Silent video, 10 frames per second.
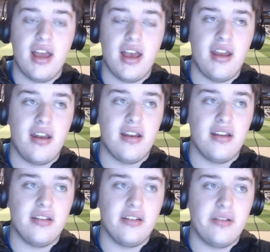
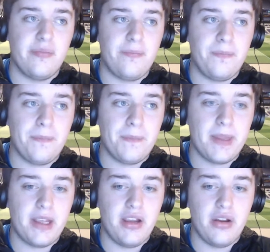And,
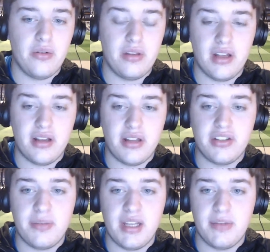you know, there, there are
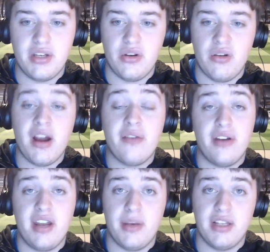some teams who, who are
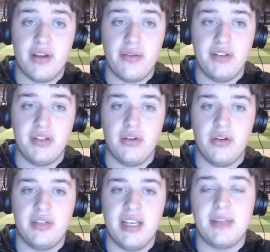finding ways around this, who,
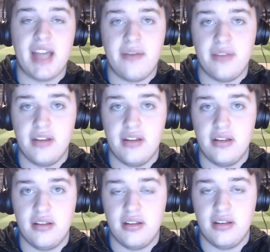who seem to have
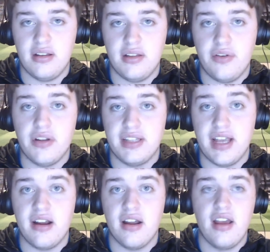the, the, the funds
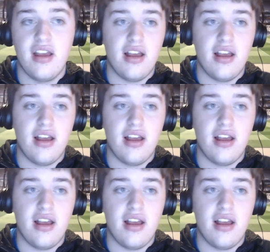there.